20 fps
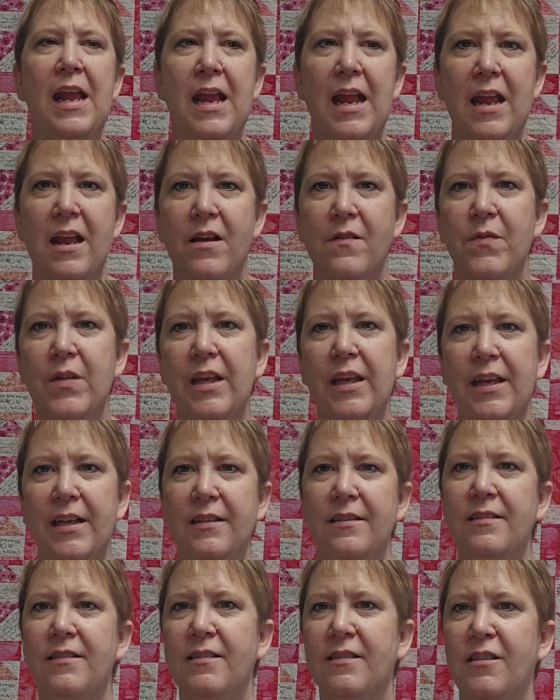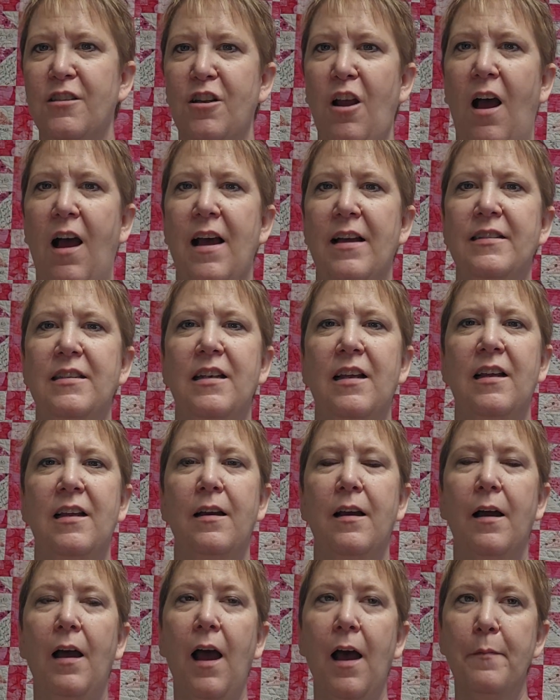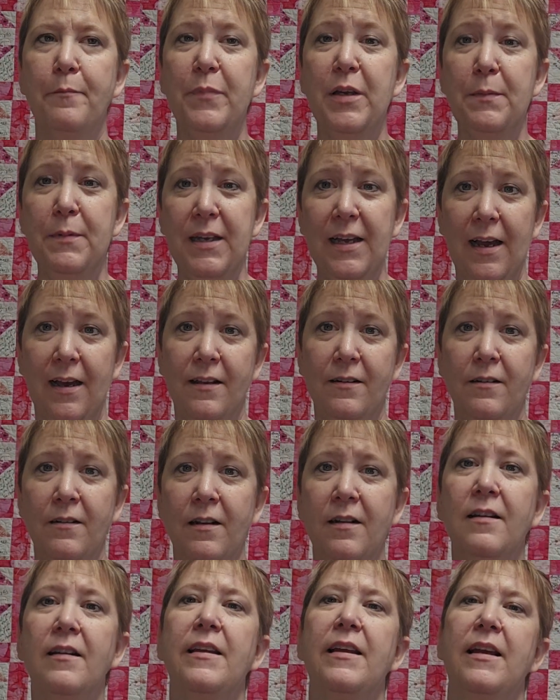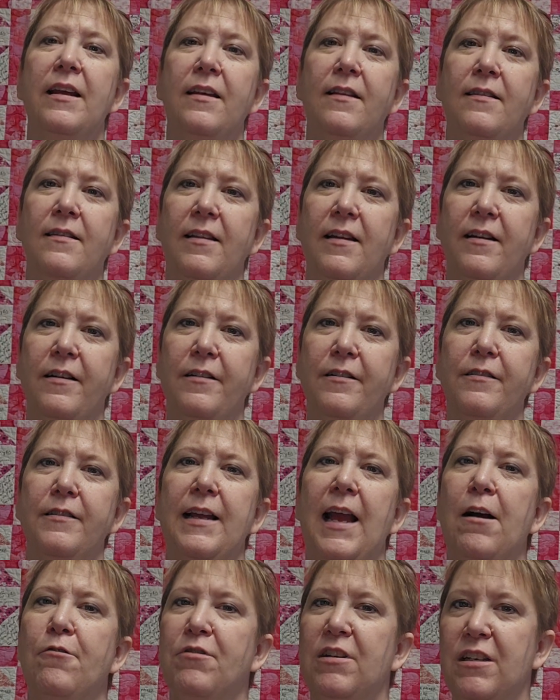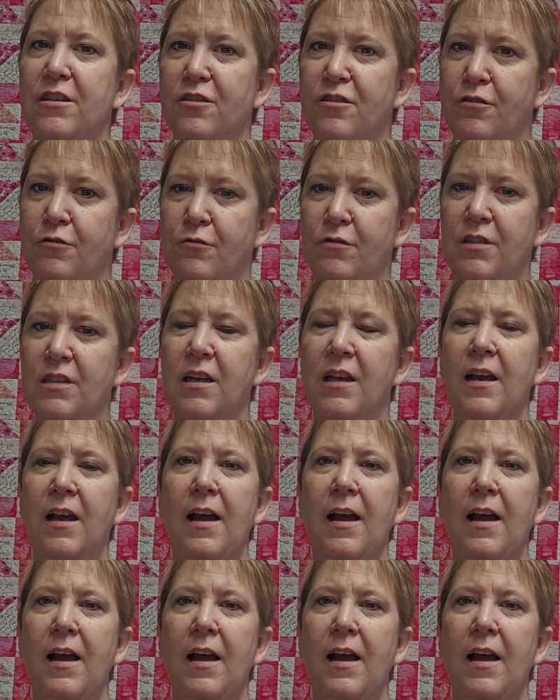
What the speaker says: and the kids shot BB gun in their county shoot.